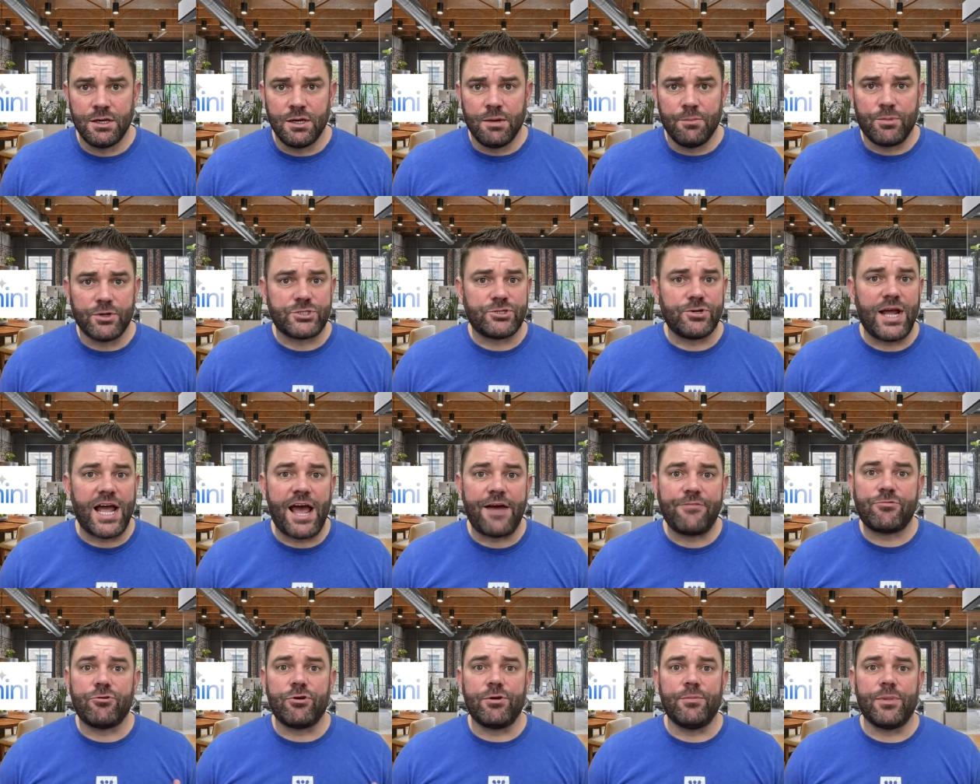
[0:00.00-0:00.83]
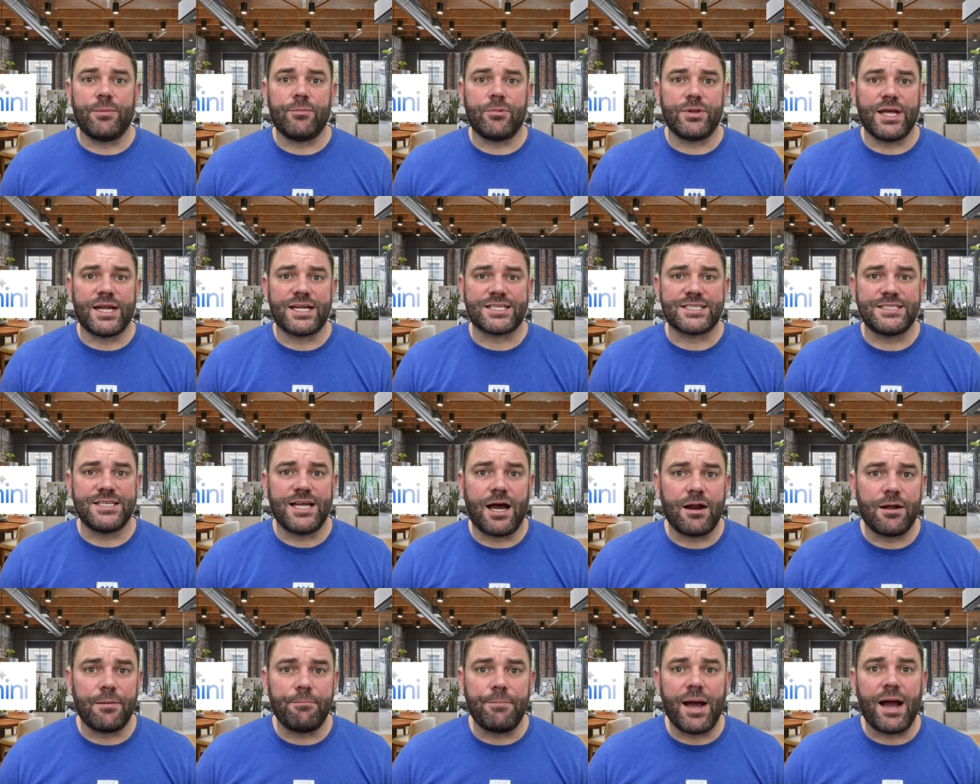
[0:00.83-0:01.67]
But you have to remember that it's
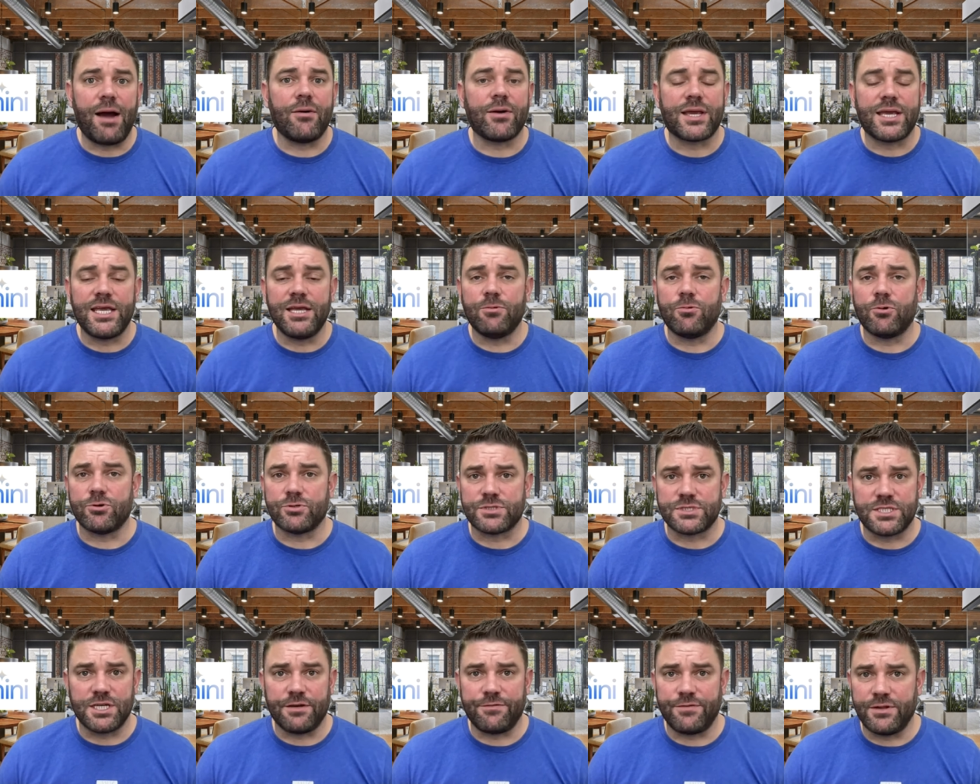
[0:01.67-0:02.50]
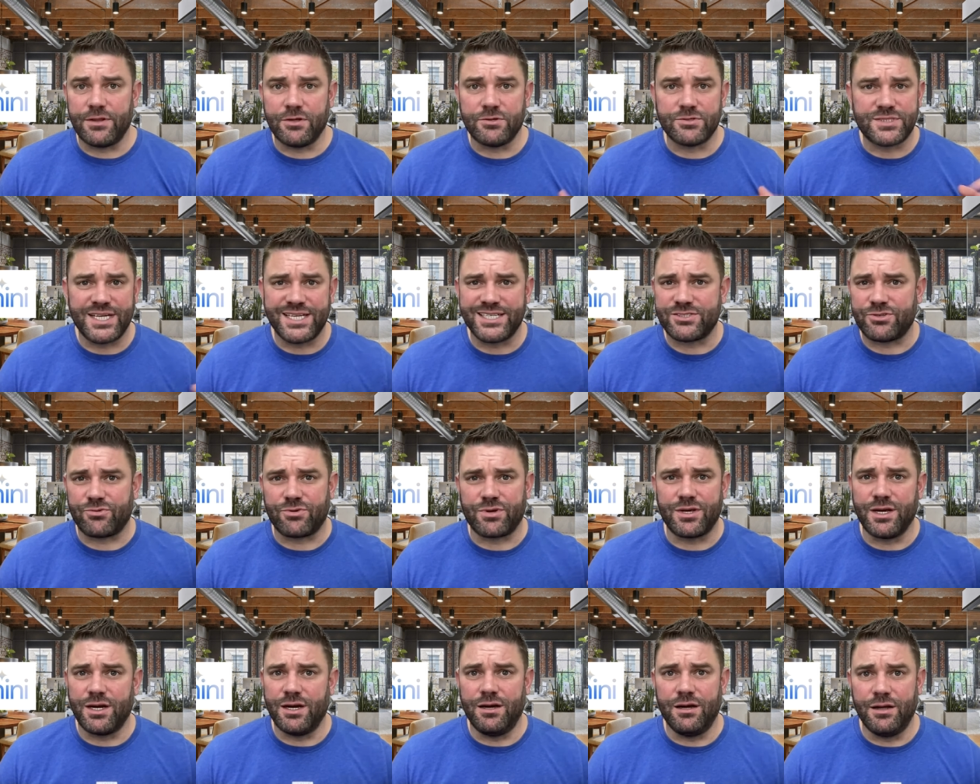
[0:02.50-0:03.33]
not about keyword stuffing. Those days are
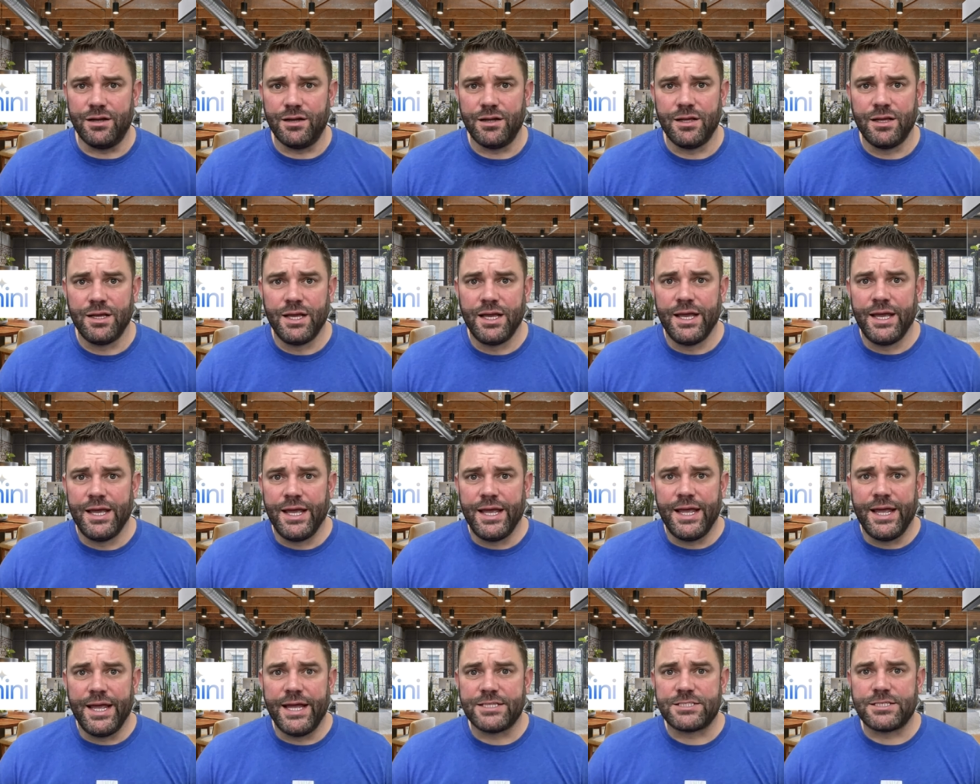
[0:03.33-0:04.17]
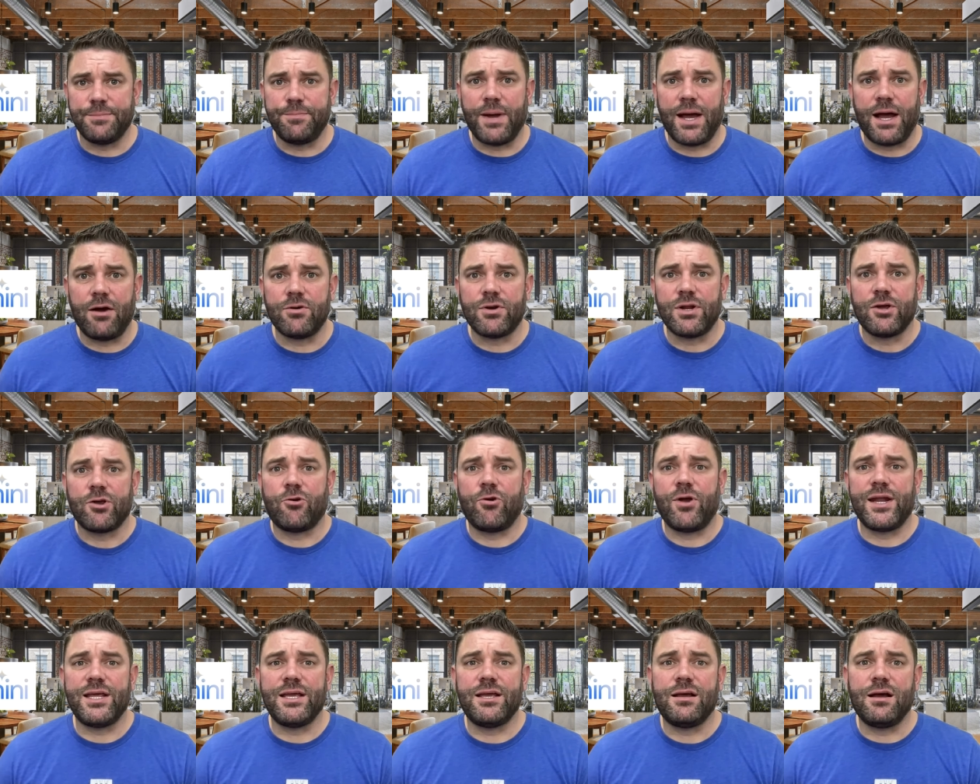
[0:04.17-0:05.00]
gone. It's about
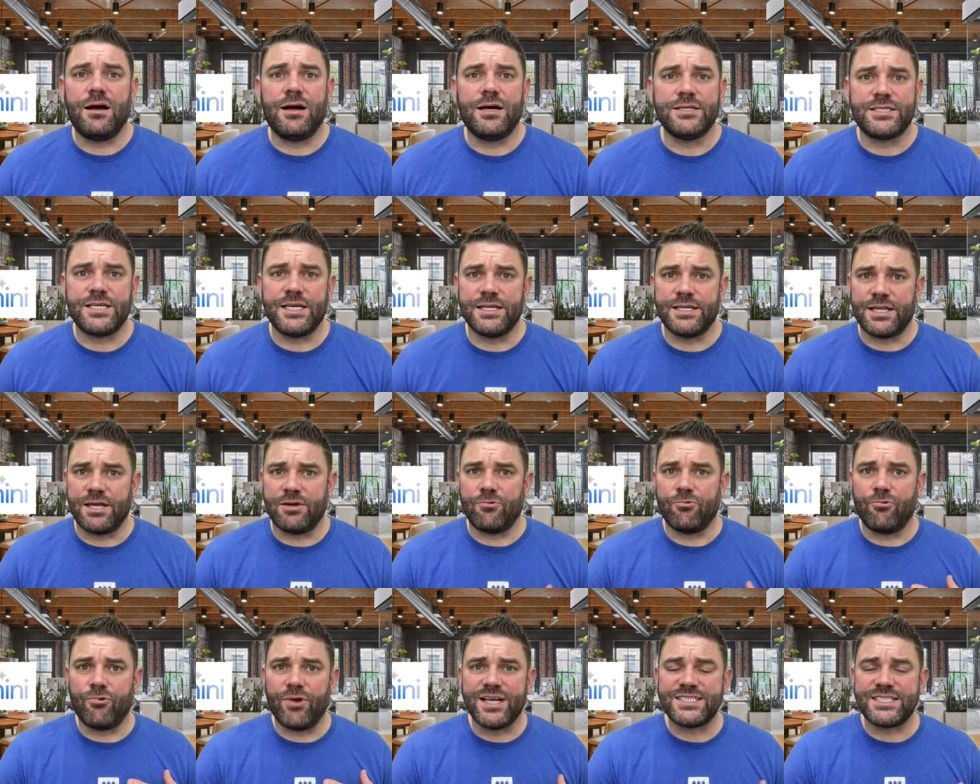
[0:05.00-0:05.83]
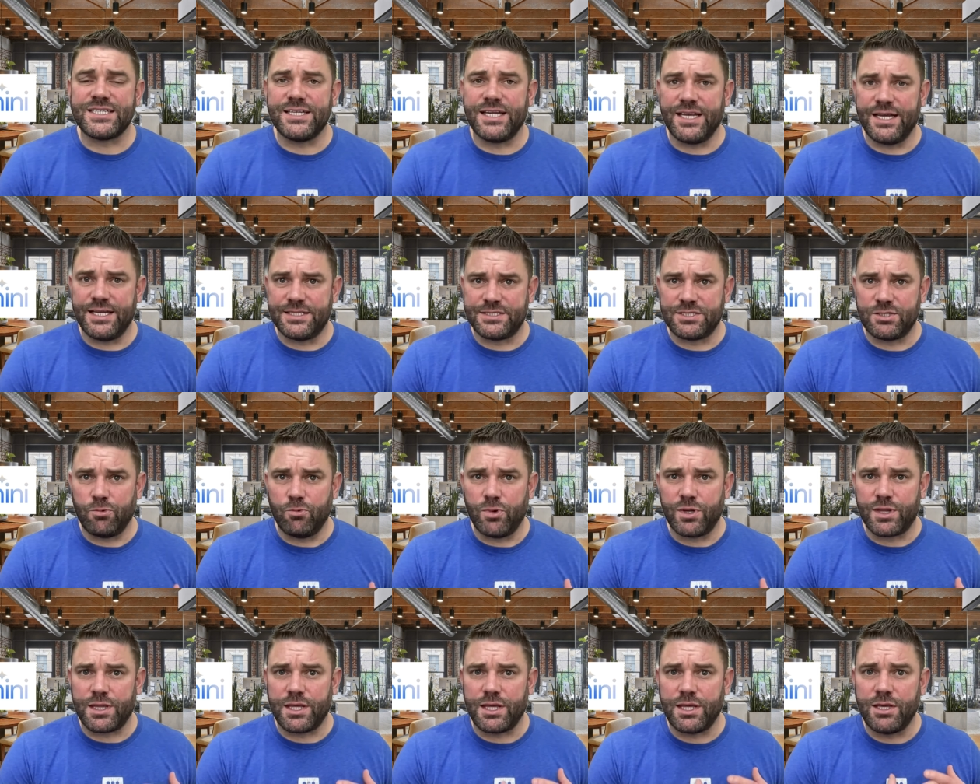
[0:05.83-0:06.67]
creating content that resonates
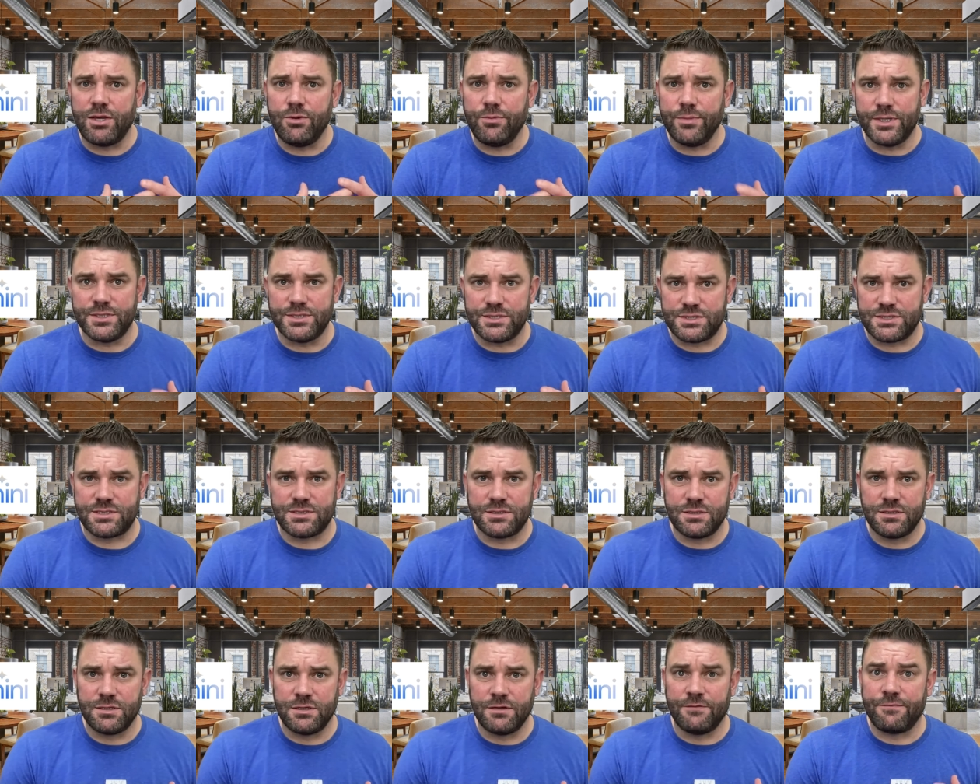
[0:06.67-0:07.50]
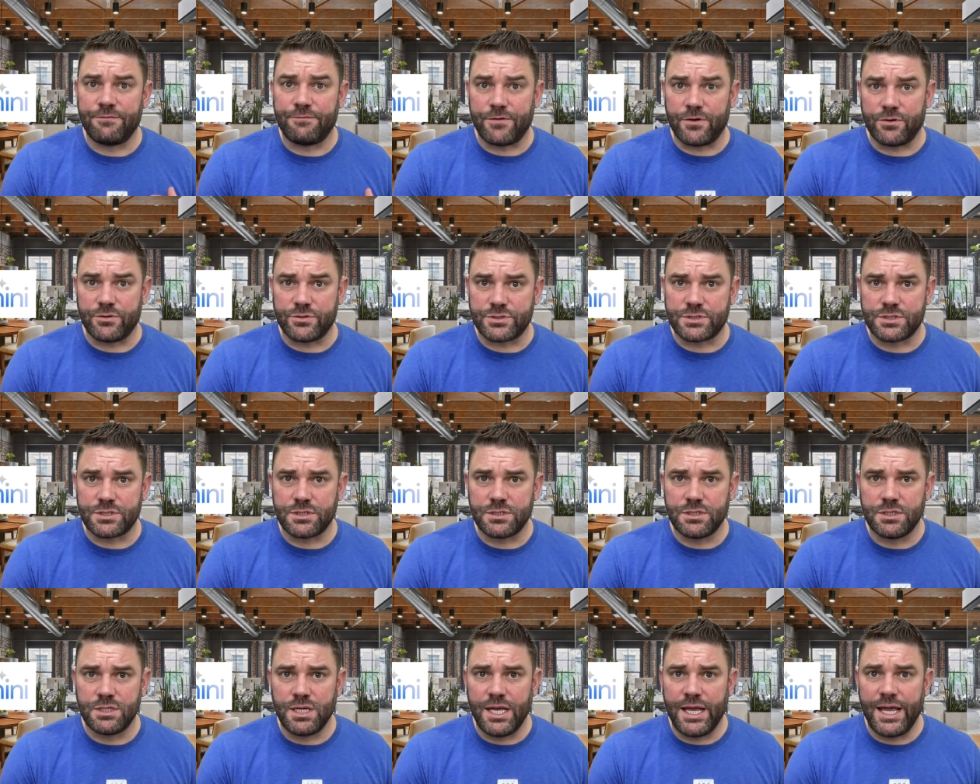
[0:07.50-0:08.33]
with humans first
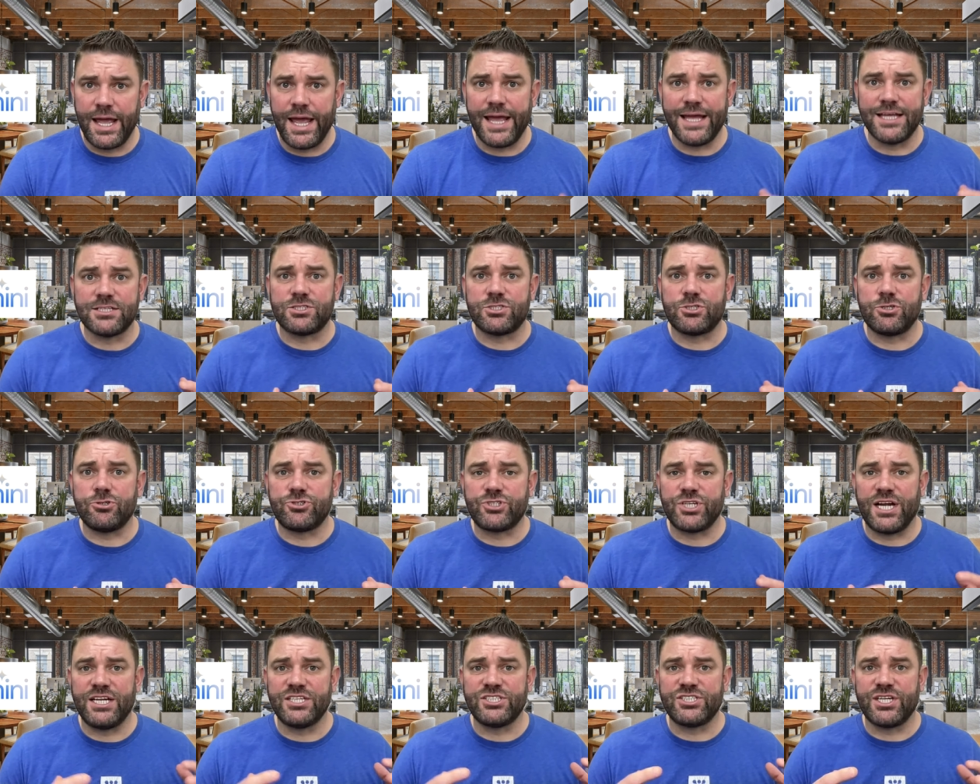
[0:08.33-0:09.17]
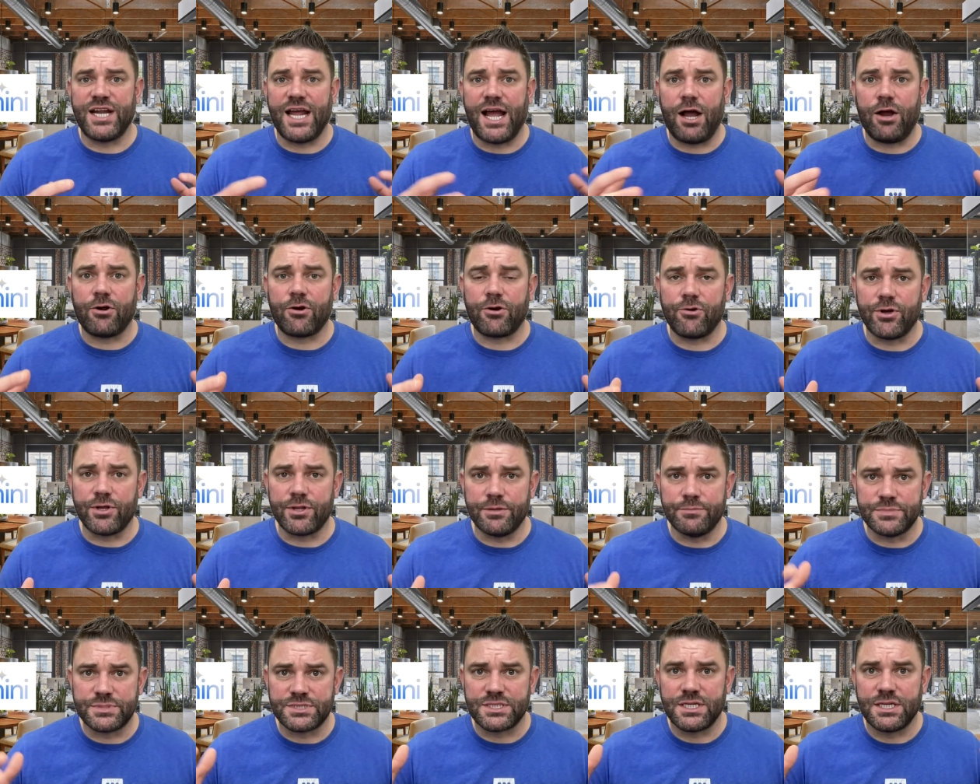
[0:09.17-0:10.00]
and search engine
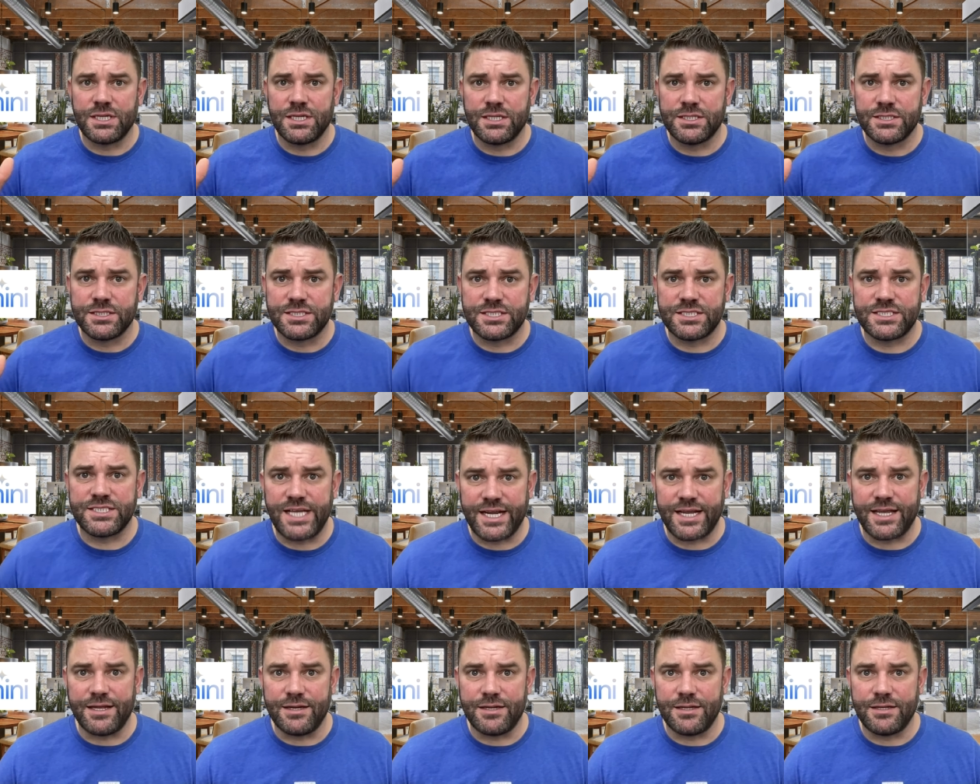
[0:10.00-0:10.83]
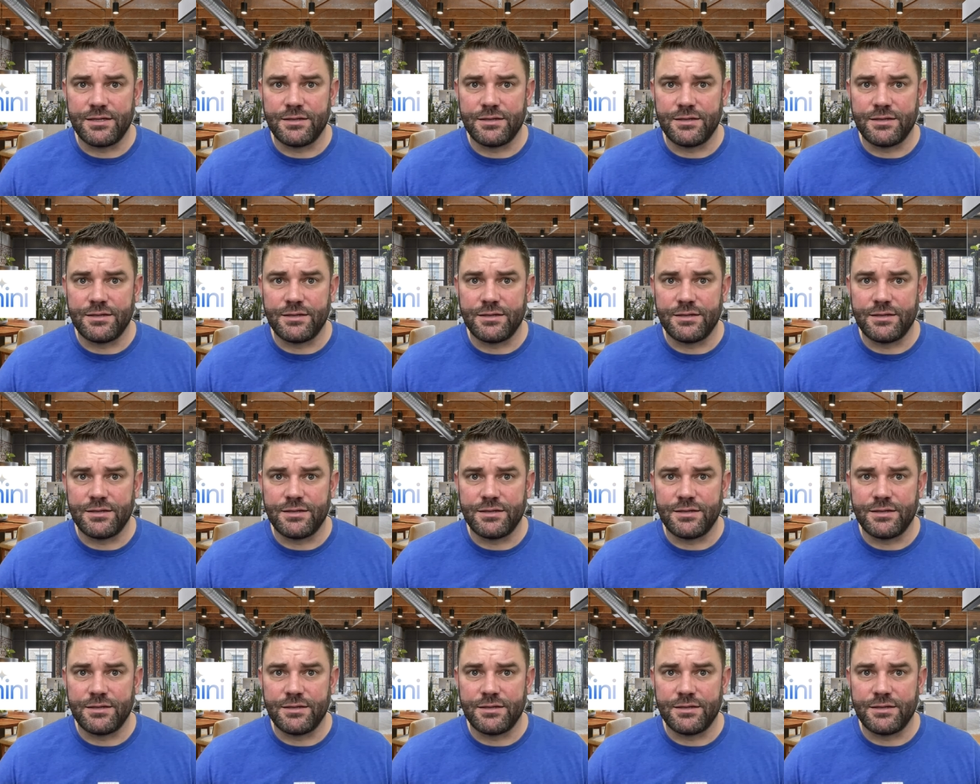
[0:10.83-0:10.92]
algorithms second.